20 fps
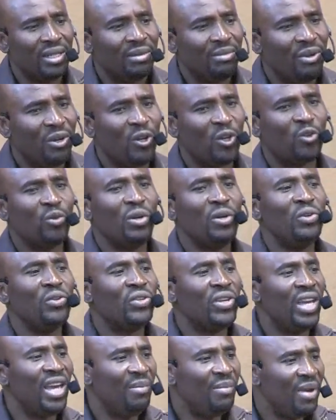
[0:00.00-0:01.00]
Because when you
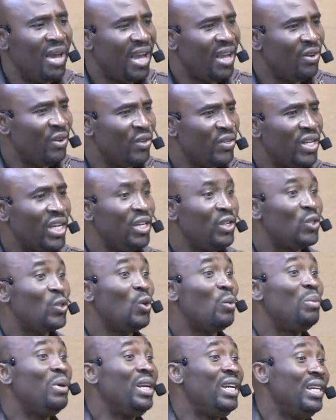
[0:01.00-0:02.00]
say amen, you're saying, so
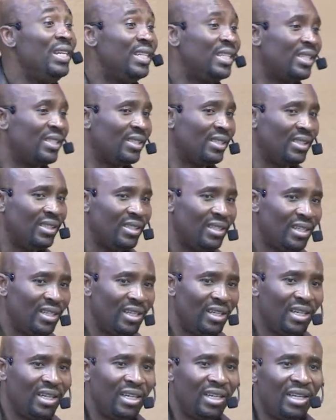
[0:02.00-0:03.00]
be it.
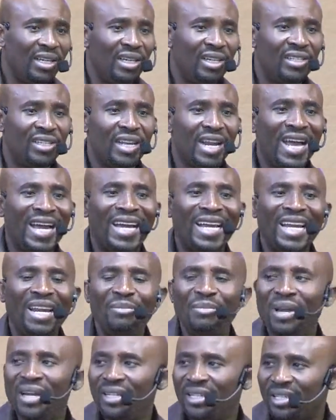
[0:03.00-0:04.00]
It's an
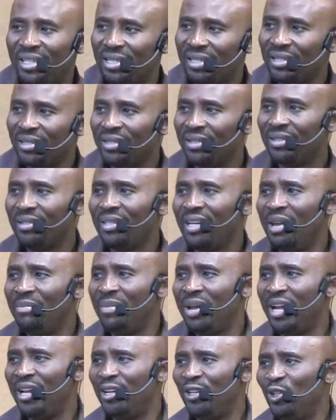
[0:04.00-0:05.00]
agreement.
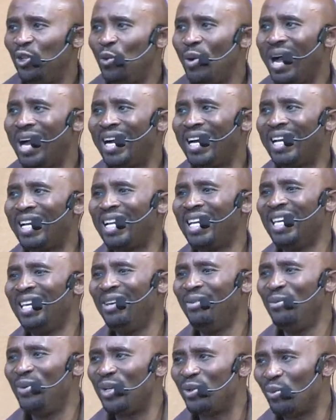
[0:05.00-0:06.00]
Amen. You agree
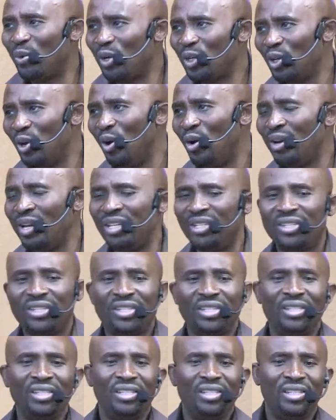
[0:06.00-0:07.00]
with what God is
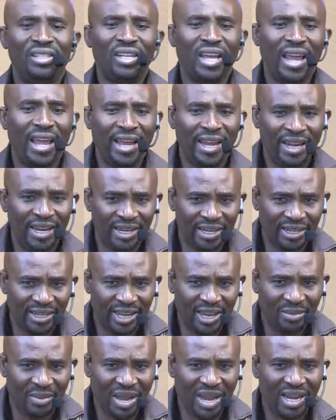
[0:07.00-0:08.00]
saying.
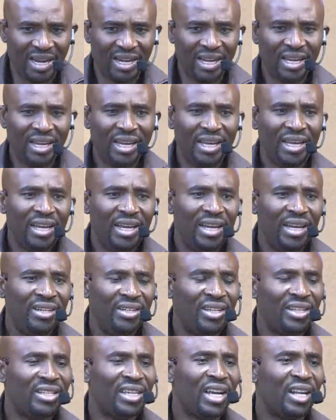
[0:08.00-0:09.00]
Amen. He
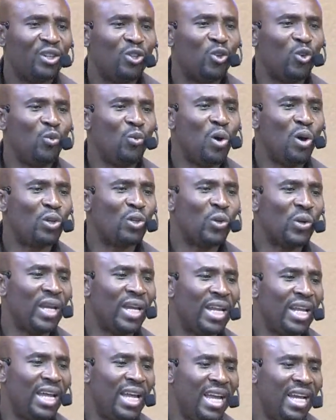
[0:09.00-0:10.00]
says, Can two walk
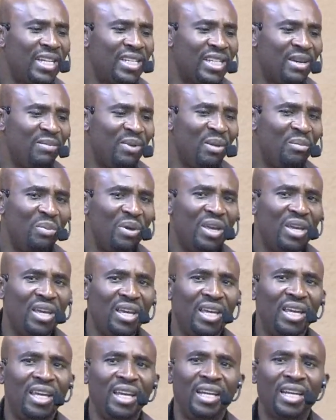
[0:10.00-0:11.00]
together except they be
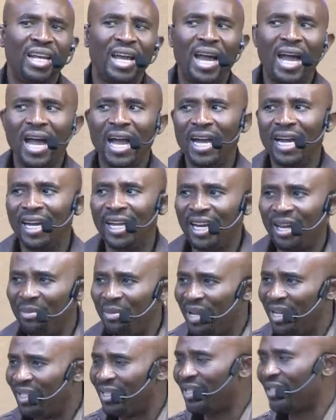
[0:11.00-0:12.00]
in
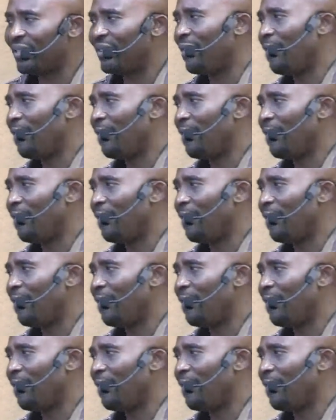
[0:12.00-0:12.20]
agreement?